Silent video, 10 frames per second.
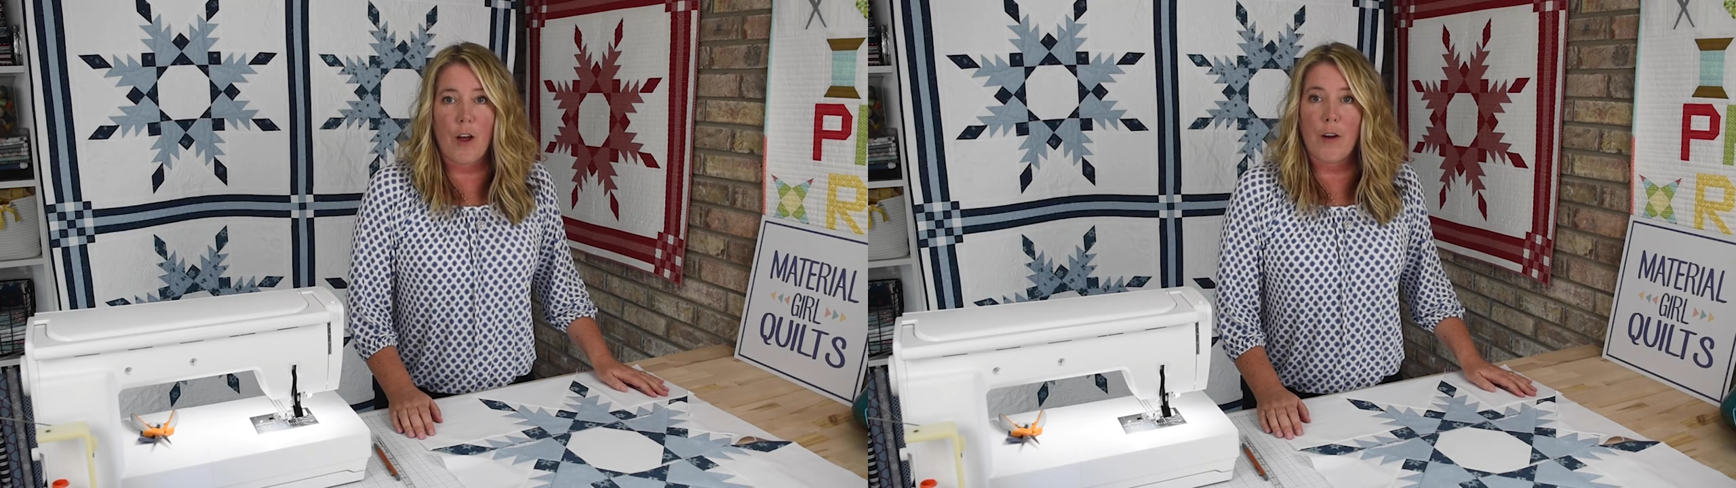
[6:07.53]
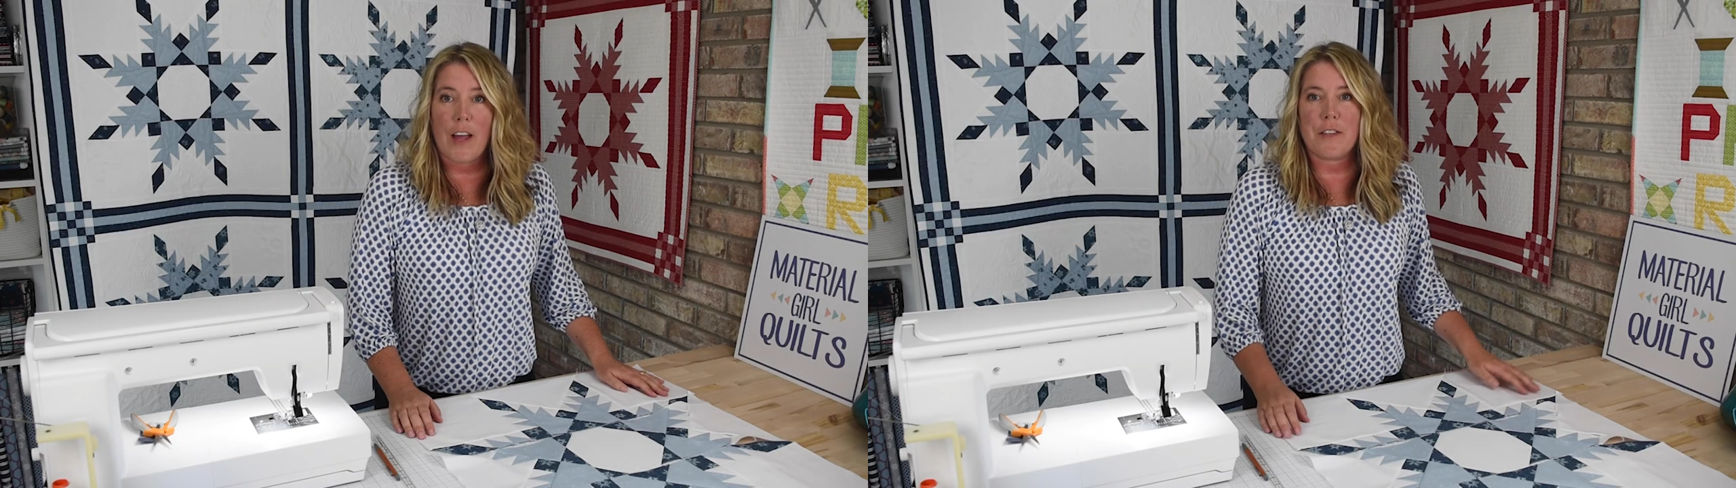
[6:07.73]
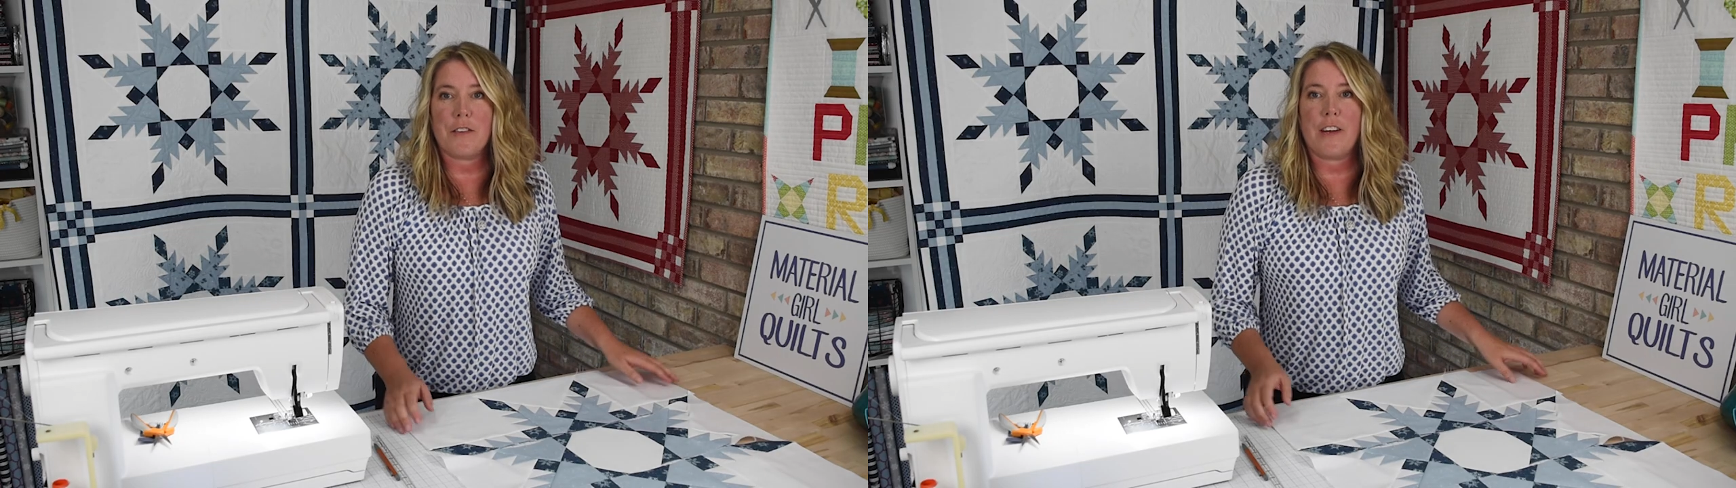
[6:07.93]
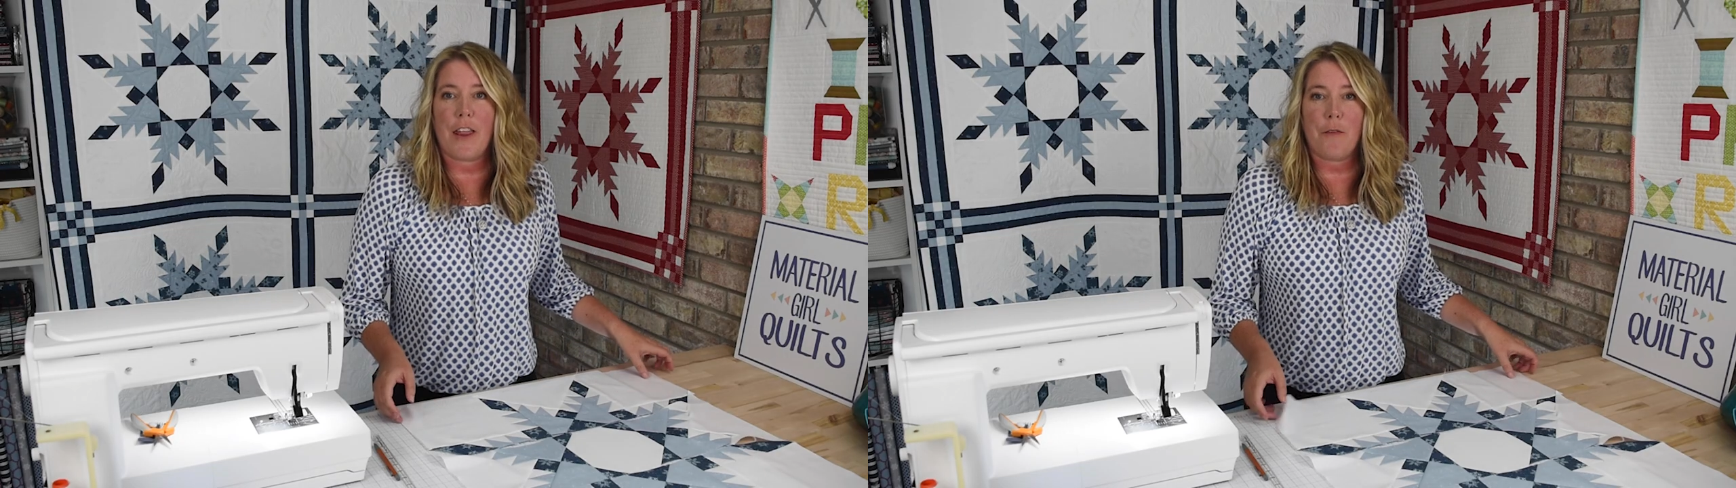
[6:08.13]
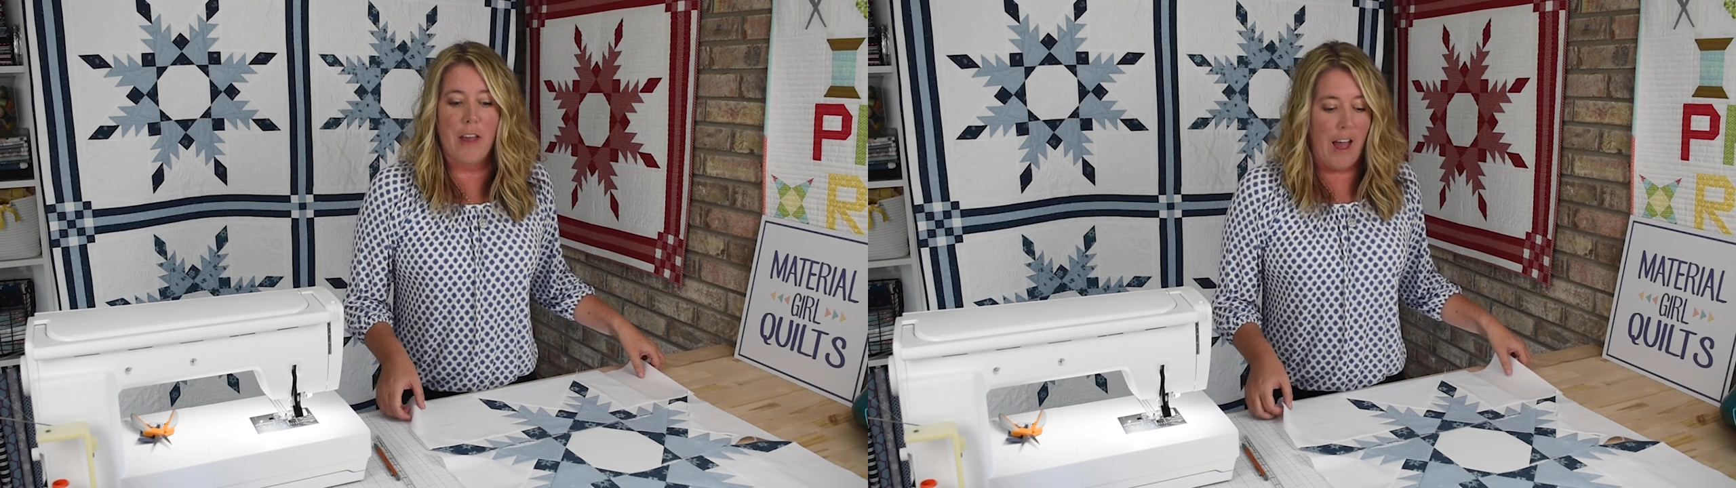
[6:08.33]
Okay, so now
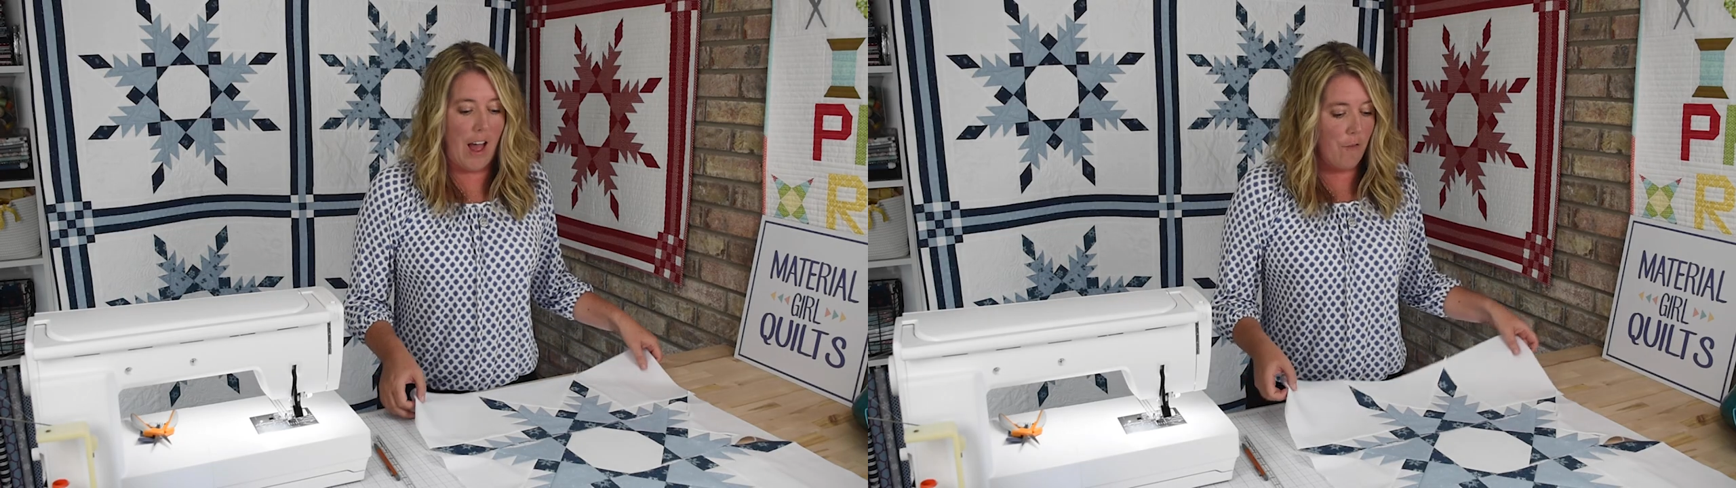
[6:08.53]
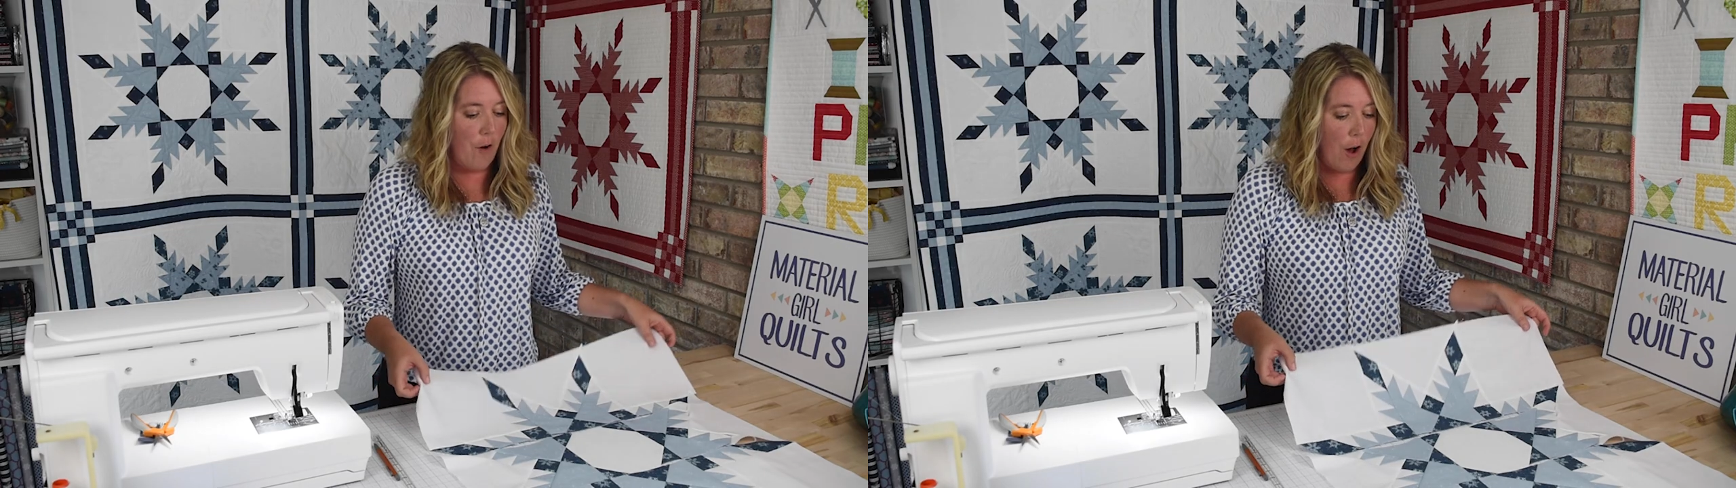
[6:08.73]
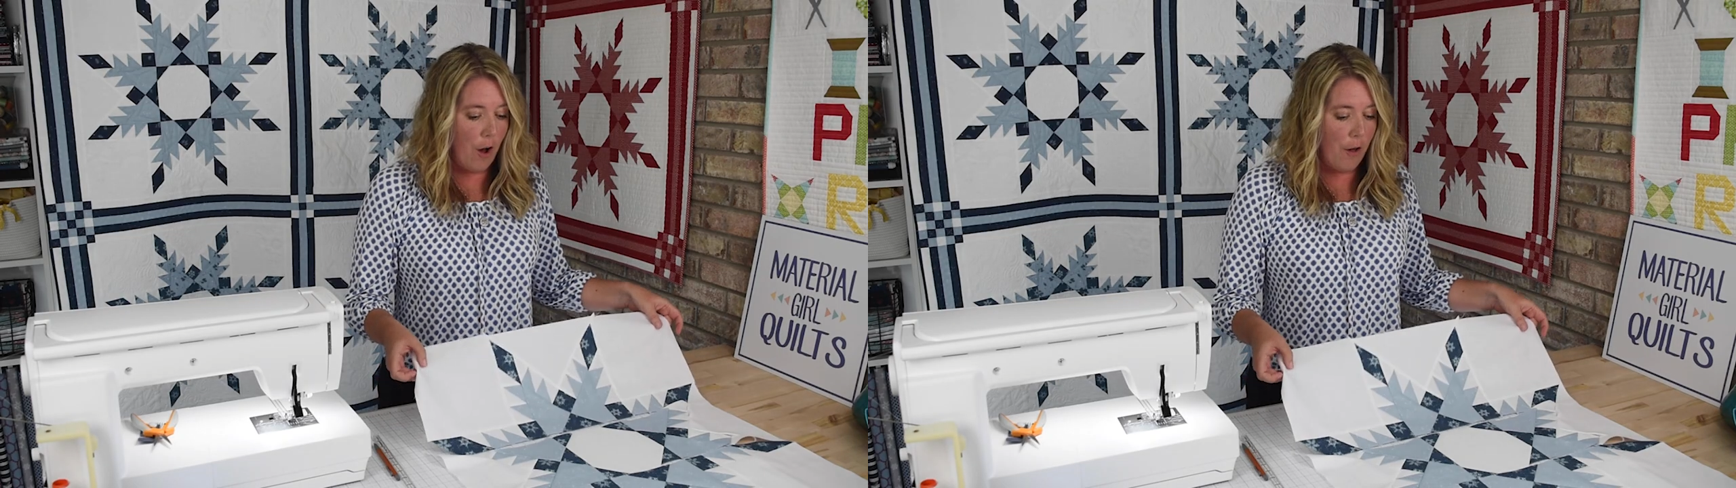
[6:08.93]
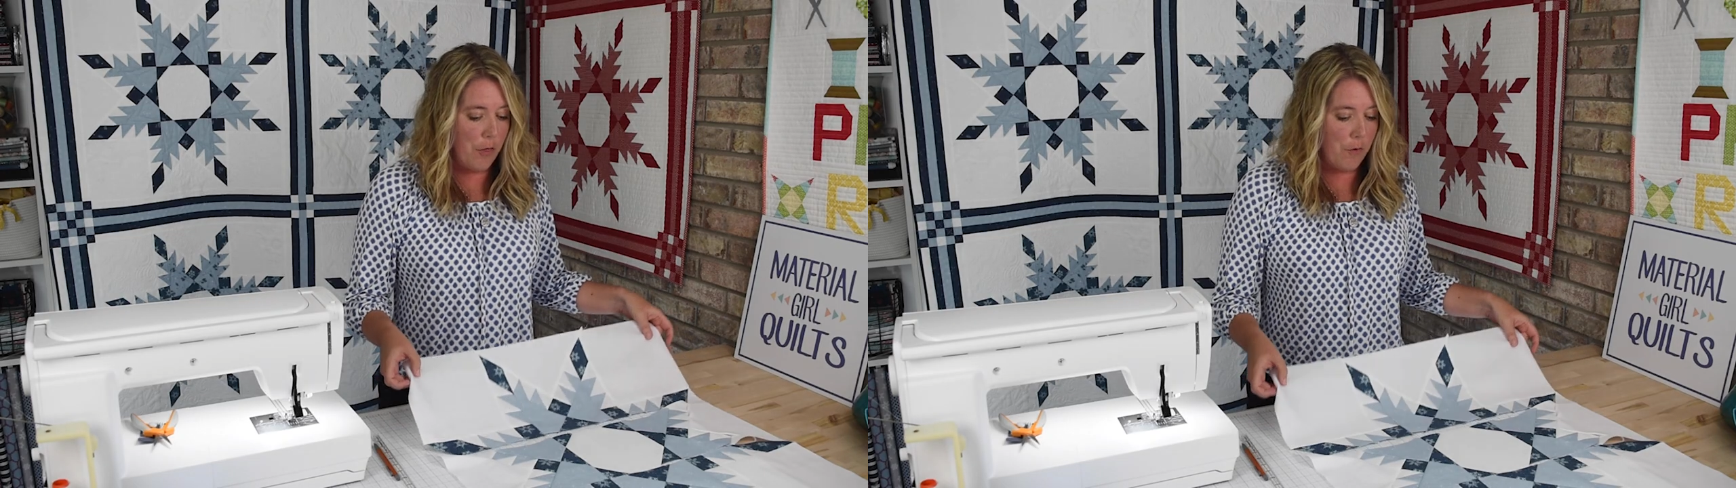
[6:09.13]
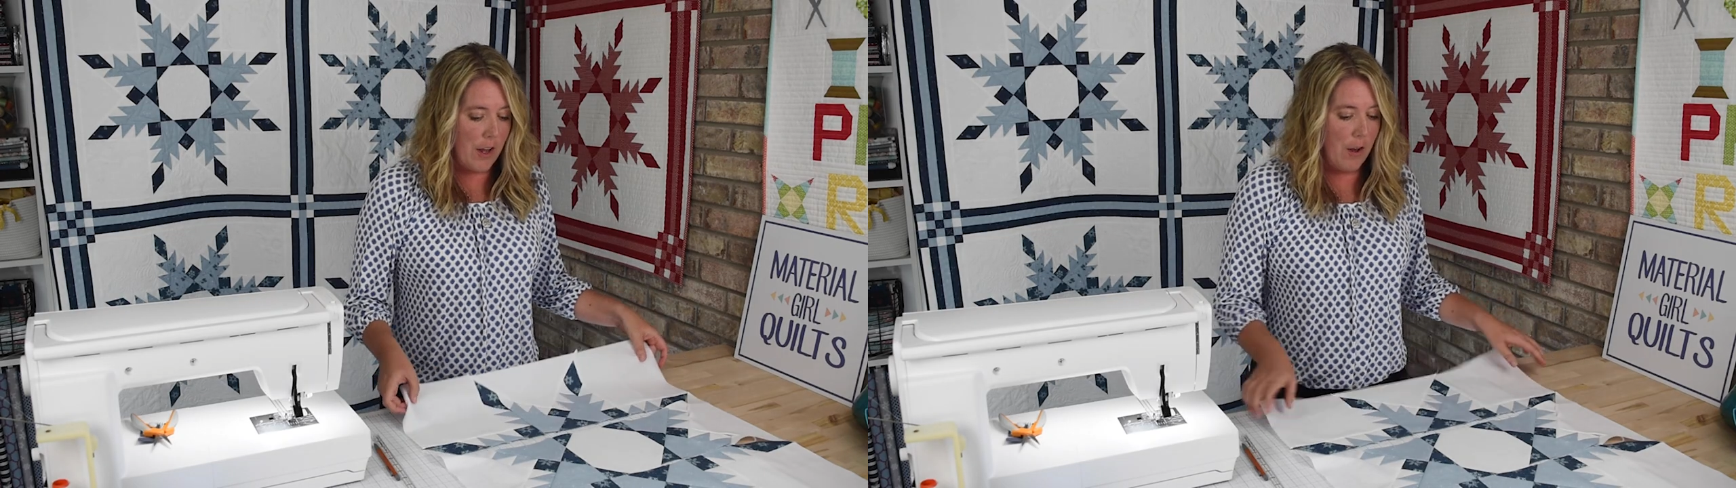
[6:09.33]
that we have all
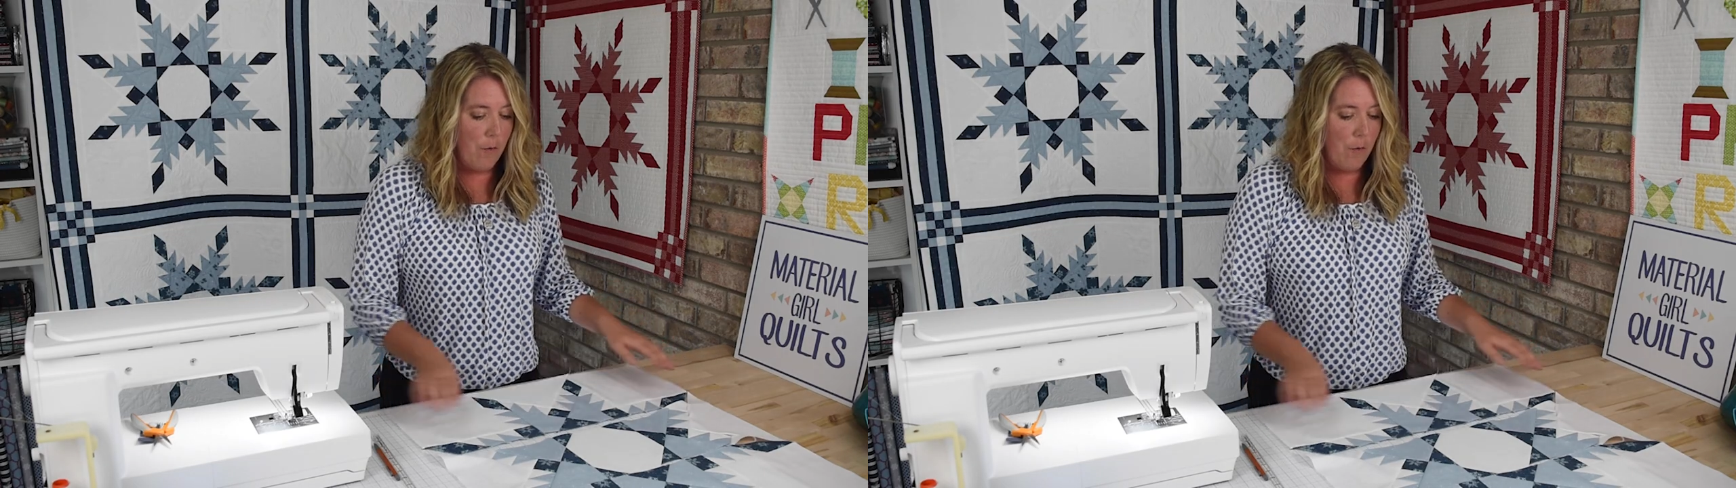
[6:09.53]
three